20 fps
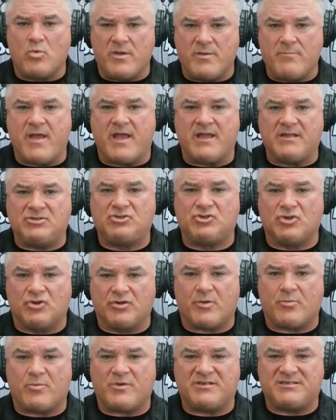made
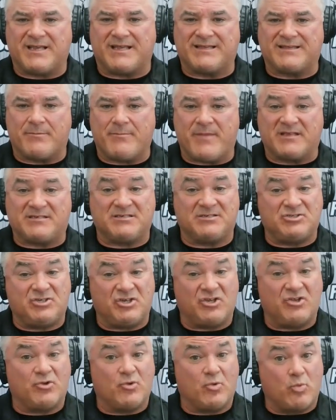sure that we sent the
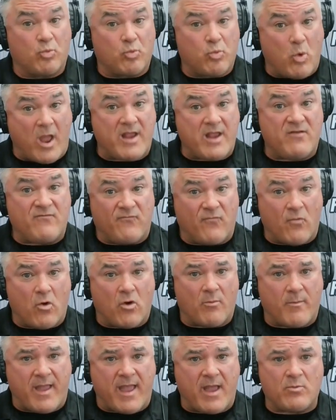message in the right
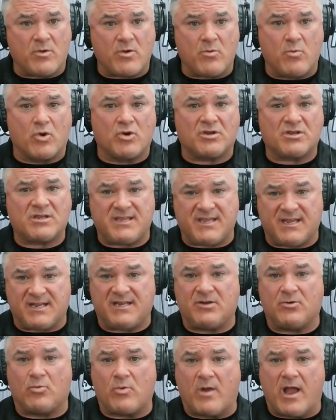format. We weren't
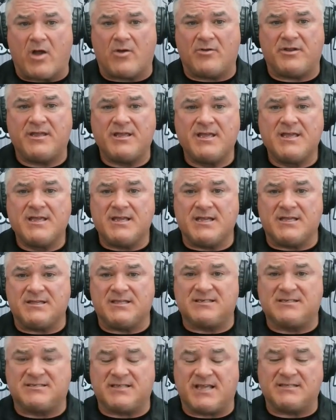kidding around in
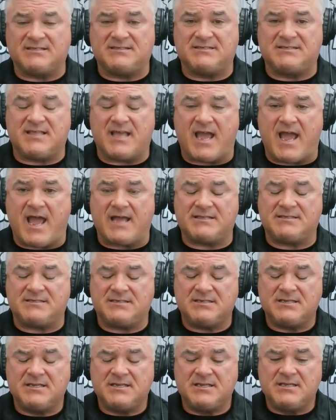the sense
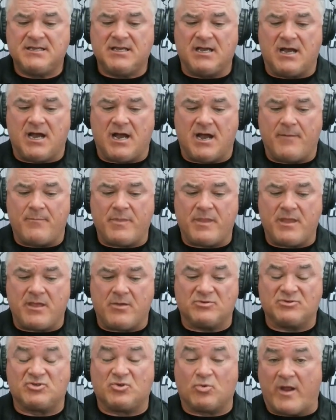that
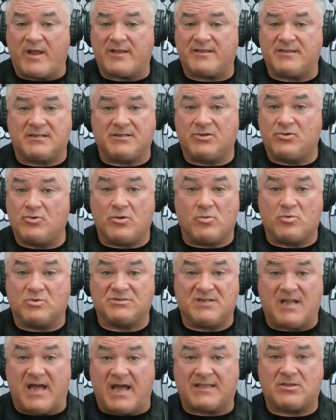it was the right thing to do. It
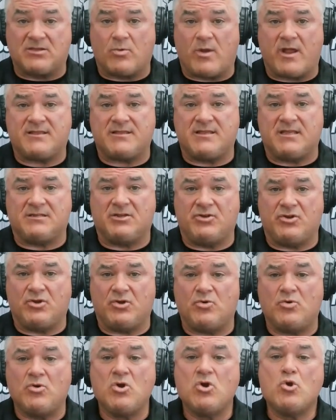was not the right thing to
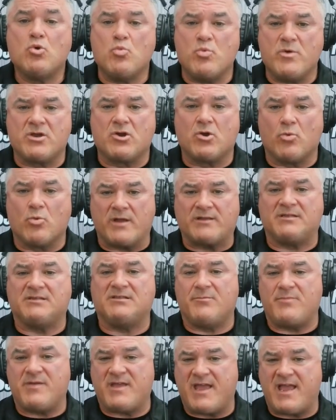do. We corrected
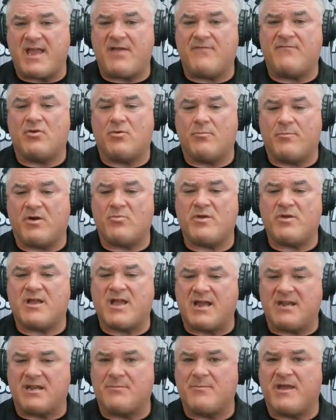the behavior, but we
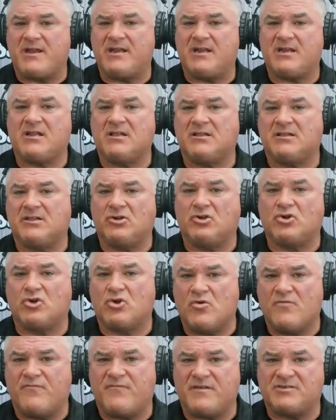kind of made it a little
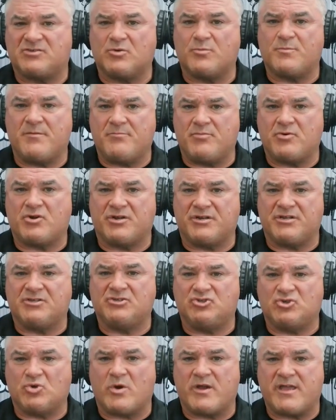goofy so people could
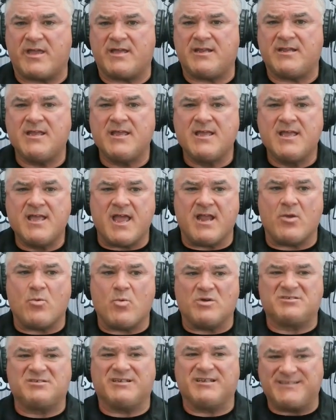enjoy it, and it
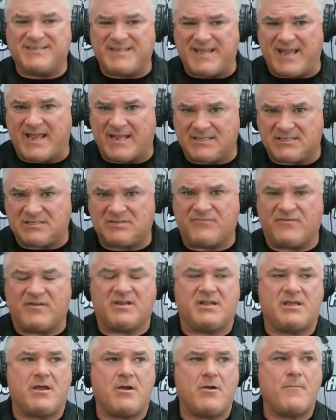wasn't a tense
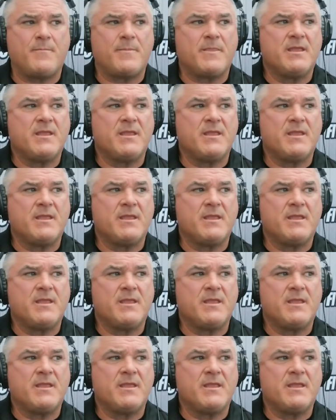video.